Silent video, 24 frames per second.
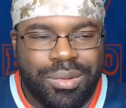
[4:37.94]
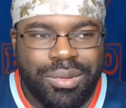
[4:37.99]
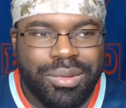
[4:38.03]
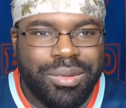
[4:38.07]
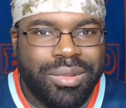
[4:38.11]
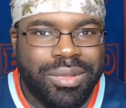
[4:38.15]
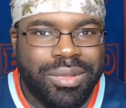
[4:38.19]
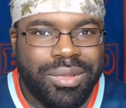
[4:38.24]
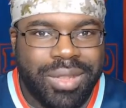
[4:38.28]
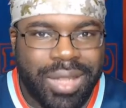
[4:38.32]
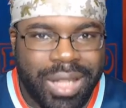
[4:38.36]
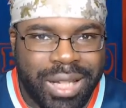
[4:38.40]

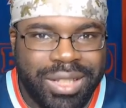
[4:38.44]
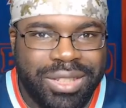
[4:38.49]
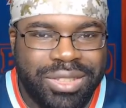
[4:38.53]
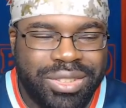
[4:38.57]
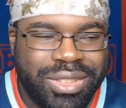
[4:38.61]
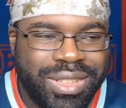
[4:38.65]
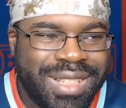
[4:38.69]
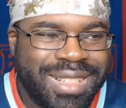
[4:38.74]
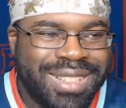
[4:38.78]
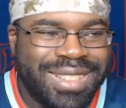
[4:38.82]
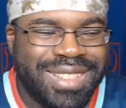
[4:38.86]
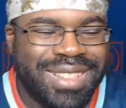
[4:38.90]
Nice.
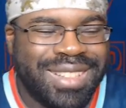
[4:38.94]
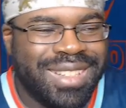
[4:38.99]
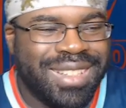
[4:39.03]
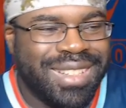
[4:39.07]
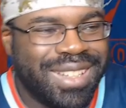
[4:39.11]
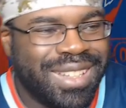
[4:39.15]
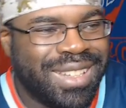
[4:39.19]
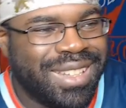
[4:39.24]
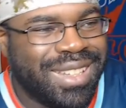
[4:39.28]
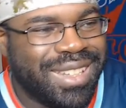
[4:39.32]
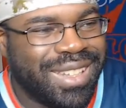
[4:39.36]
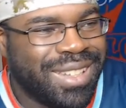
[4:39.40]

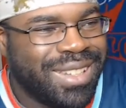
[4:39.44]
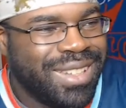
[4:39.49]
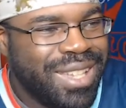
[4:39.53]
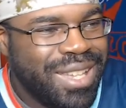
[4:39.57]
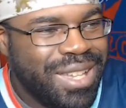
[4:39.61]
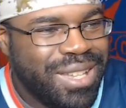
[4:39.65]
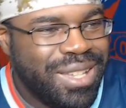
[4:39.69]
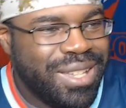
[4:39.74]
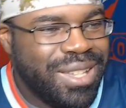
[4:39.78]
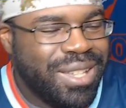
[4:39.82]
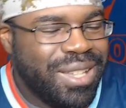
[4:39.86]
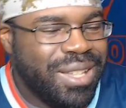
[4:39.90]

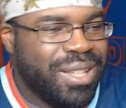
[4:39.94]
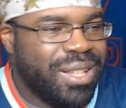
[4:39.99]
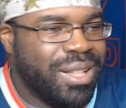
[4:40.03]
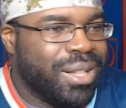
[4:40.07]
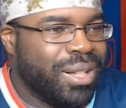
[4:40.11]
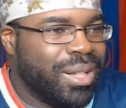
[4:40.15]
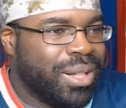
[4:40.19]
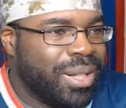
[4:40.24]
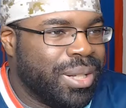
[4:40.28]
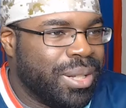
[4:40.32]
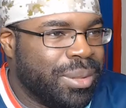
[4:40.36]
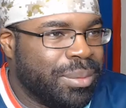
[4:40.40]

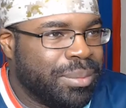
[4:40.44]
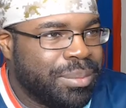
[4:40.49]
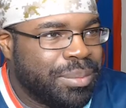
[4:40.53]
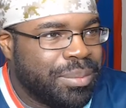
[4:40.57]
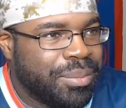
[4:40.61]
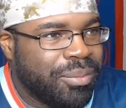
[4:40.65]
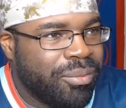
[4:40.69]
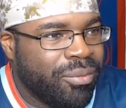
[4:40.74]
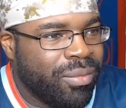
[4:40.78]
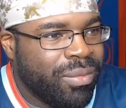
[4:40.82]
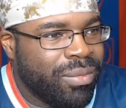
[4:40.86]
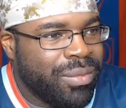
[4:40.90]
Then
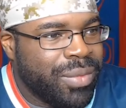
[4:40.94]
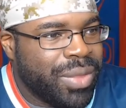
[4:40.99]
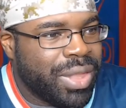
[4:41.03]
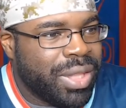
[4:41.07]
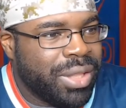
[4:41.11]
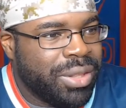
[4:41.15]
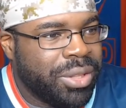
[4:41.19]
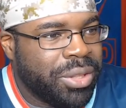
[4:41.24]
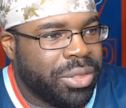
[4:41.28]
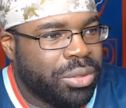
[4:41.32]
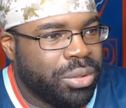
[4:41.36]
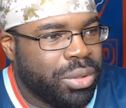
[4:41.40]

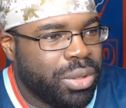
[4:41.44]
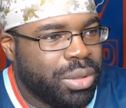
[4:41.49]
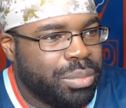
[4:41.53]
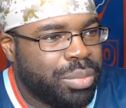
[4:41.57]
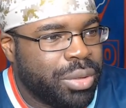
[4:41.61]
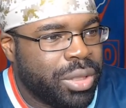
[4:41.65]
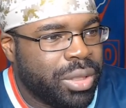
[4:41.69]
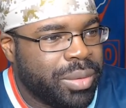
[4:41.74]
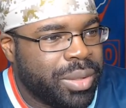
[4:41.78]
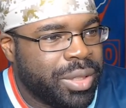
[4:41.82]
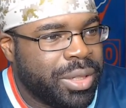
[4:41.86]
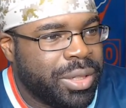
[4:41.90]
the third
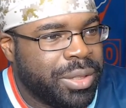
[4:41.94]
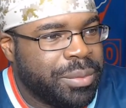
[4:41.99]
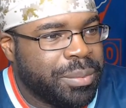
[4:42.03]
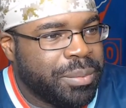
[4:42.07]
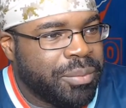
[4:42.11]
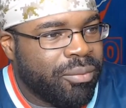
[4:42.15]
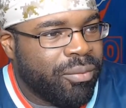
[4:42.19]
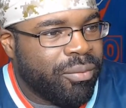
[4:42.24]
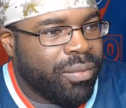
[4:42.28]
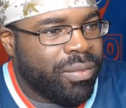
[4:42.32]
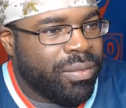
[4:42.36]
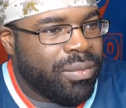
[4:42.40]
period,
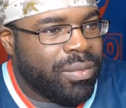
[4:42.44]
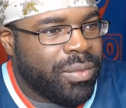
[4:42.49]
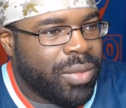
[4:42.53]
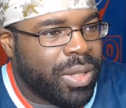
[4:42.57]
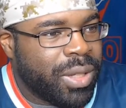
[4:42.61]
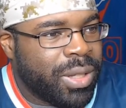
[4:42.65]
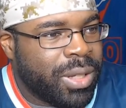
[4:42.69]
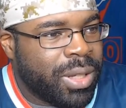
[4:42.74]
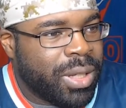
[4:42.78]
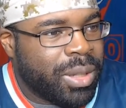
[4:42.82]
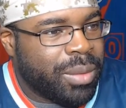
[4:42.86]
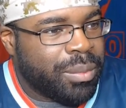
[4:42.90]

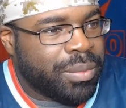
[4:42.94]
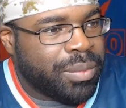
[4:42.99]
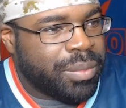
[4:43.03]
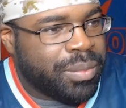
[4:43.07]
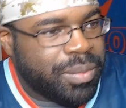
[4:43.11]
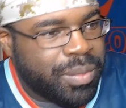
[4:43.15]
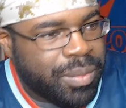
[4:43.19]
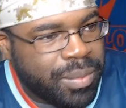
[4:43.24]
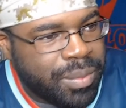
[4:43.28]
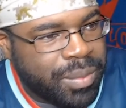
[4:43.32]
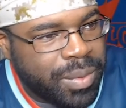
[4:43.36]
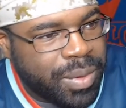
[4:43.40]
Cal
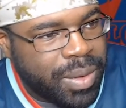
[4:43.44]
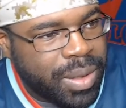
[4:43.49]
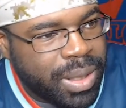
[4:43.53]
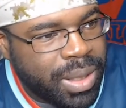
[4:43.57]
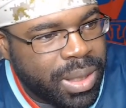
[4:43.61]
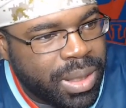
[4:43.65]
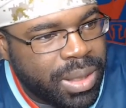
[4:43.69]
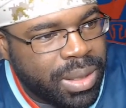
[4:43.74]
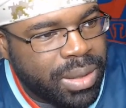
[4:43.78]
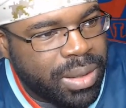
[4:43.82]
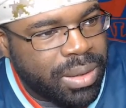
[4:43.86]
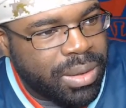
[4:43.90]

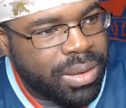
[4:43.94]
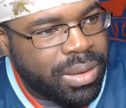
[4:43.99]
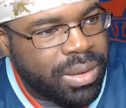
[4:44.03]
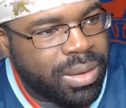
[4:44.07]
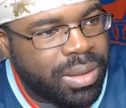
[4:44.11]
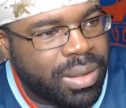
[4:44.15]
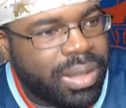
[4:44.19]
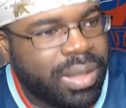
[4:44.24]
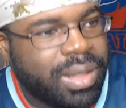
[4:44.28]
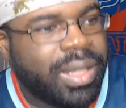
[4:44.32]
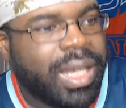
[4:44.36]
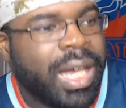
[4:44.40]

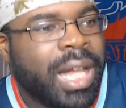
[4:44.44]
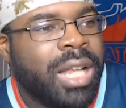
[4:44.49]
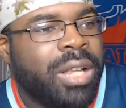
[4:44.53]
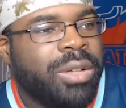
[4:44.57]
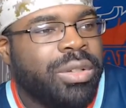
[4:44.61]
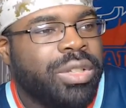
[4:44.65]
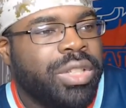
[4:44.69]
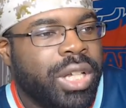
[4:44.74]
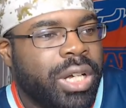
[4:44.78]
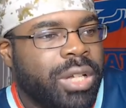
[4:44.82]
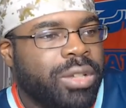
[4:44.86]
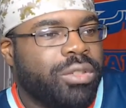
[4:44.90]

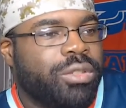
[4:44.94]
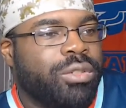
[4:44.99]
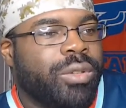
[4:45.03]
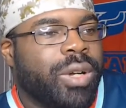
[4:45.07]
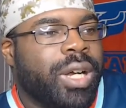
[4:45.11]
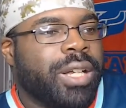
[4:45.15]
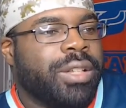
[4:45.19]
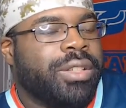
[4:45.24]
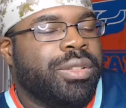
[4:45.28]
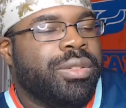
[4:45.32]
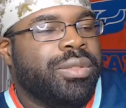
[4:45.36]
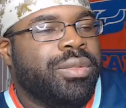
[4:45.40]

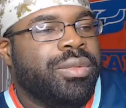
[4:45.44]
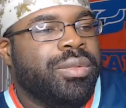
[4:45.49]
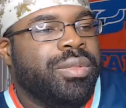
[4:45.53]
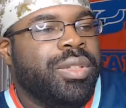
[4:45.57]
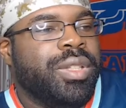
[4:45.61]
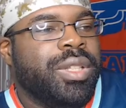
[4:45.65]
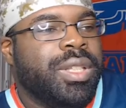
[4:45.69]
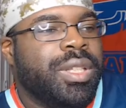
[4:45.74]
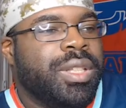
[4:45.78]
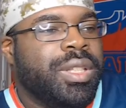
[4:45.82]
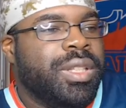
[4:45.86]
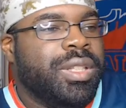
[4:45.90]
Youngkrok
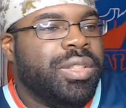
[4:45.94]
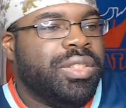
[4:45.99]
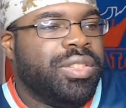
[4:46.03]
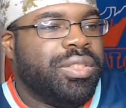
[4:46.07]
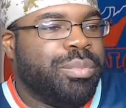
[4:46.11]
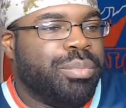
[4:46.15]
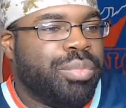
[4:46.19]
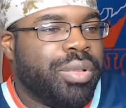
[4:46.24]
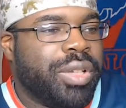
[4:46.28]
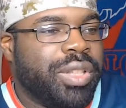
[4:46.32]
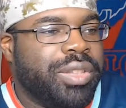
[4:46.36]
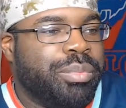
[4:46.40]

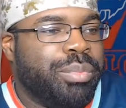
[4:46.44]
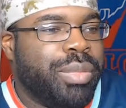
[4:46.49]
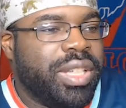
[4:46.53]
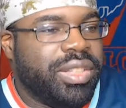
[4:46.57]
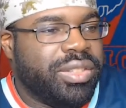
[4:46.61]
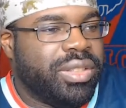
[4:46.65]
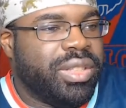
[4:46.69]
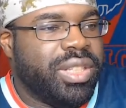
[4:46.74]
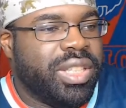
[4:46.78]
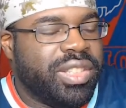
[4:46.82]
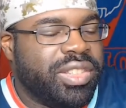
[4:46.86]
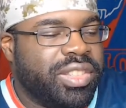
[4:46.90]

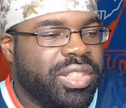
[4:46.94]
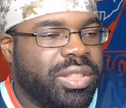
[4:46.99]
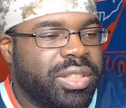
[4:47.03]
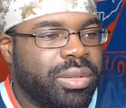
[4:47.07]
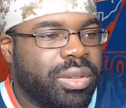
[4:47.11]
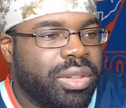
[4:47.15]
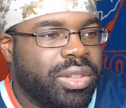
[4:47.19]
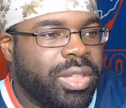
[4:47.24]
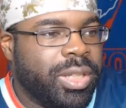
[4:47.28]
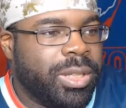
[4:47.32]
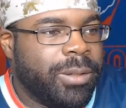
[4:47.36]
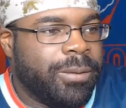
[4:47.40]
basically sealed
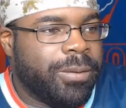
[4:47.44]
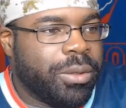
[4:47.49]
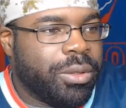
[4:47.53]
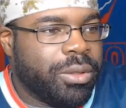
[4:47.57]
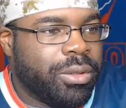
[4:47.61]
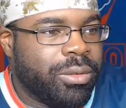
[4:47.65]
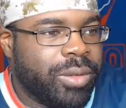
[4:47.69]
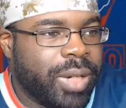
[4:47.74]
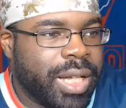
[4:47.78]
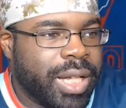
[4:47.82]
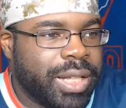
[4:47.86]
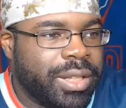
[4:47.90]
the deal for the
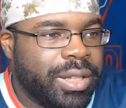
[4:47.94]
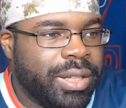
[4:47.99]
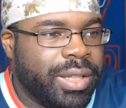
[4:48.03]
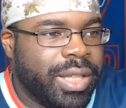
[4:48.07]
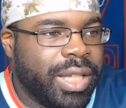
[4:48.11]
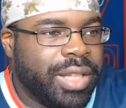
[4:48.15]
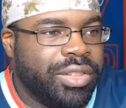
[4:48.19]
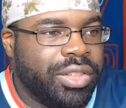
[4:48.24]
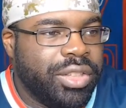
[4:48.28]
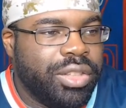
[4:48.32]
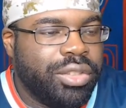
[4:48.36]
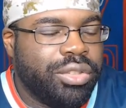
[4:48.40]
Kraken,
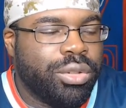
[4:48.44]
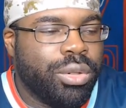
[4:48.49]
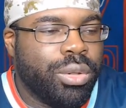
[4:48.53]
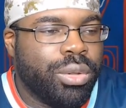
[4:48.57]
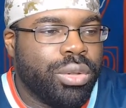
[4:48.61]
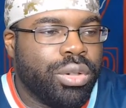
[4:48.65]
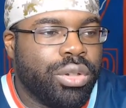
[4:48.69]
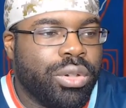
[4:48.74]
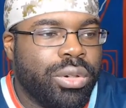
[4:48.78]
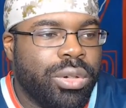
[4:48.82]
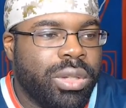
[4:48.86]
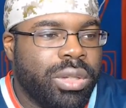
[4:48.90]
as he
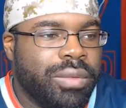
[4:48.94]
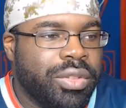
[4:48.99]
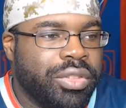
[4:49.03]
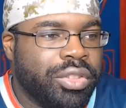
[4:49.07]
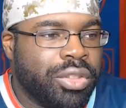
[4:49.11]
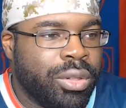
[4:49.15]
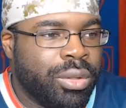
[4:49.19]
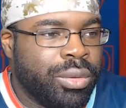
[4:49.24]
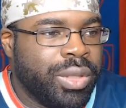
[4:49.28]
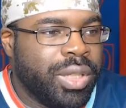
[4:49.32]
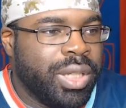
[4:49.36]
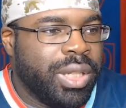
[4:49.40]
scored a goal of his
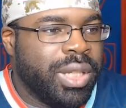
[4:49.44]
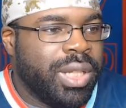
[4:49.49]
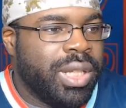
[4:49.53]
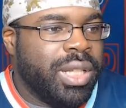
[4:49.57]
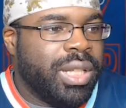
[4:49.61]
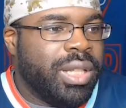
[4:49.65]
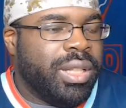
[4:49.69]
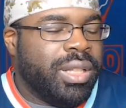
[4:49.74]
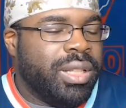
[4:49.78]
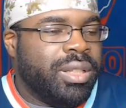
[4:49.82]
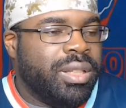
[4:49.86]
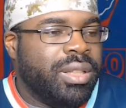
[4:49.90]
own,
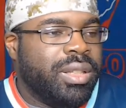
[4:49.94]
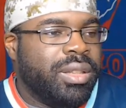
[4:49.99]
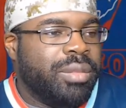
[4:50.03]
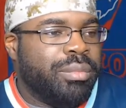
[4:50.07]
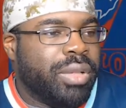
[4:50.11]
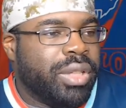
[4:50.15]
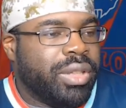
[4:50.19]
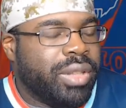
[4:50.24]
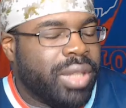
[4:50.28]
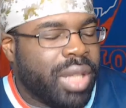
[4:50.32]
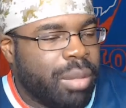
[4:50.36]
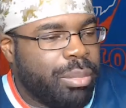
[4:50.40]

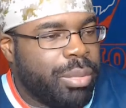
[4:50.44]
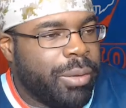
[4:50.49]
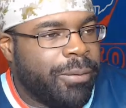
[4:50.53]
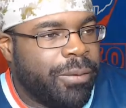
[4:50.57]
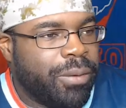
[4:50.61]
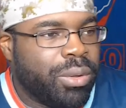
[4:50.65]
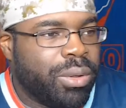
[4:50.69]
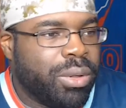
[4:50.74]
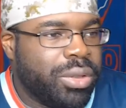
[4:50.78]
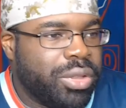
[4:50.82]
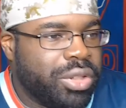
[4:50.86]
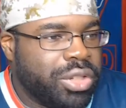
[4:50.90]
but not
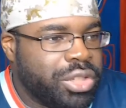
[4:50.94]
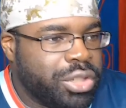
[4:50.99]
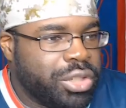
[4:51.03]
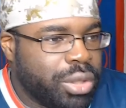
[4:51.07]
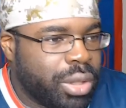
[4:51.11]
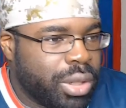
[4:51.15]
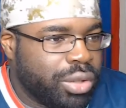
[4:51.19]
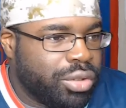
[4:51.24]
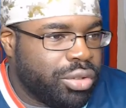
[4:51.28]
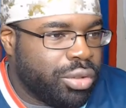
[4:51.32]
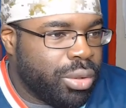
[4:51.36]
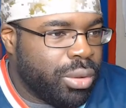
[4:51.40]
before the
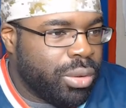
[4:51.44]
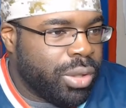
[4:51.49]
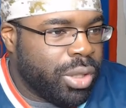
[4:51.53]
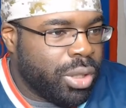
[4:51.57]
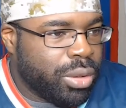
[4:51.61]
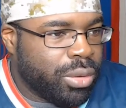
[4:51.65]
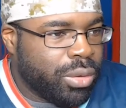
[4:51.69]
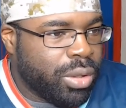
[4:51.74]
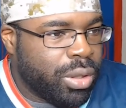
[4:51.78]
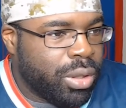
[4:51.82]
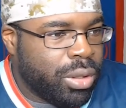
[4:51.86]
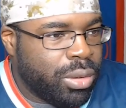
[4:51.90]
Sharks scored
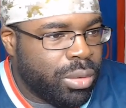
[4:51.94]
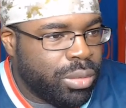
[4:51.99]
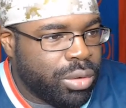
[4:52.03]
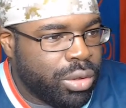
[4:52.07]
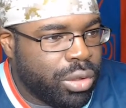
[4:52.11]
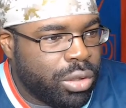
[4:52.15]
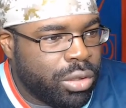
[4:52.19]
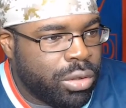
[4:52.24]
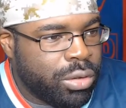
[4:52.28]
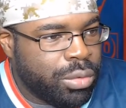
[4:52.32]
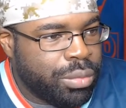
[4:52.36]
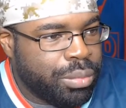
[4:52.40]
their own
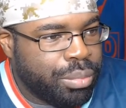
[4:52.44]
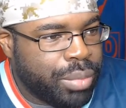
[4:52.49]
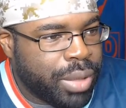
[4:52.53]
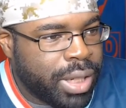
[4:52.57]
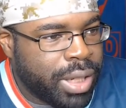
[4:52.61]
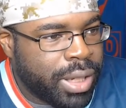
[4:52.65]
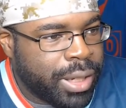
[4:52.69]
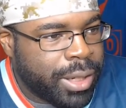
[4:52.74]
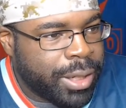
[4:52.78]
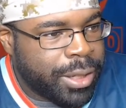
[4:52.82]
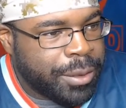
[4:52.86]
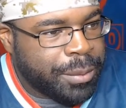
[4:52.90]
goal
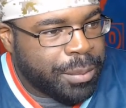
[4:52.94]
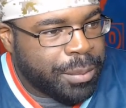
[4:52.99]
by